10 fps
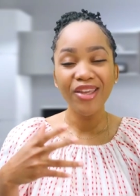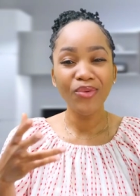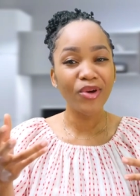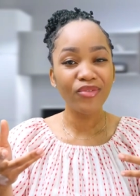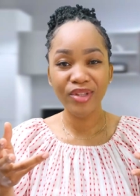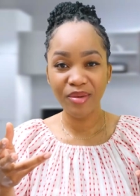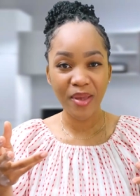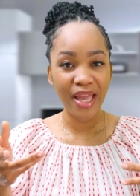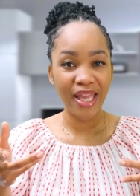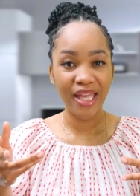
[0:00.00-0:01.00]
you weren't really
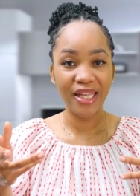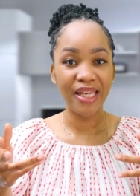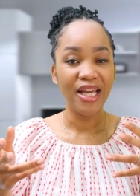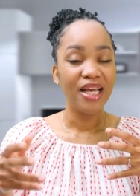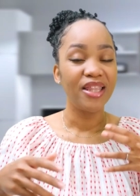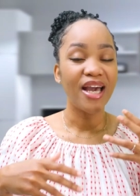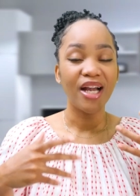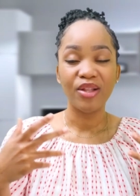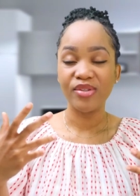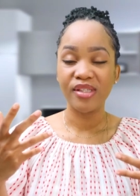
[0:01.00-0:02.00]
paying
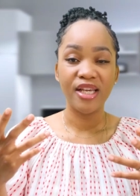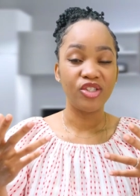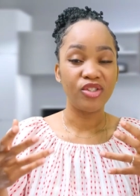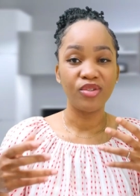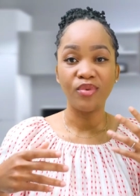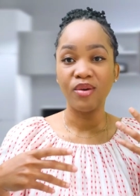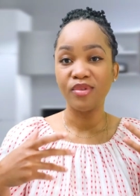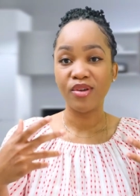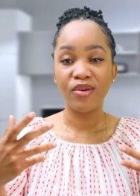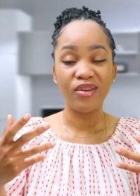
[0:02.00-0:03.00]
that close attention to what
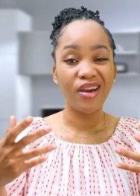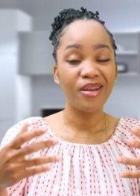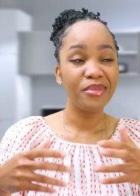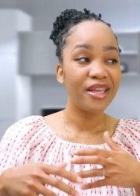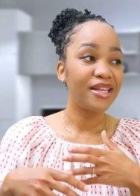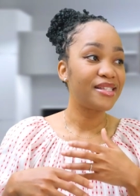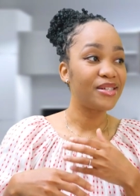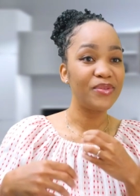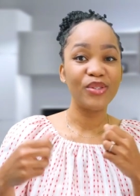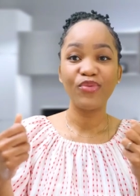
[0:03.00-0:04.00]
was going on because
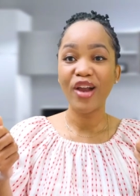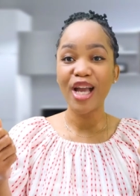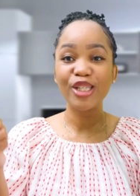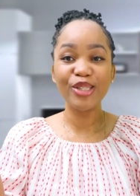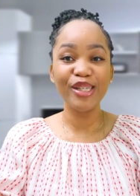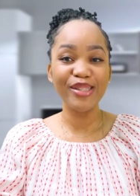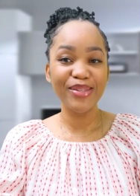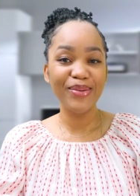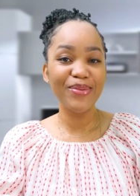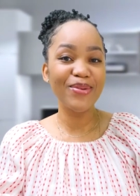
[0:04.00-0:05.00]
it was fresh, you're in
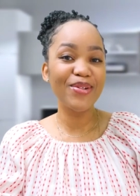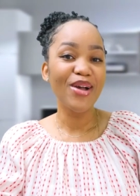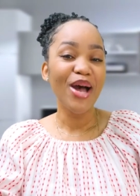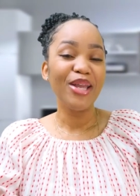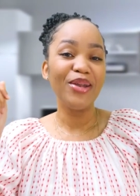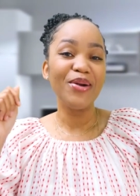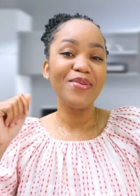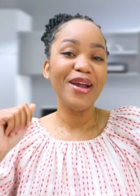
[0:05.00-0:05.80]
school, you're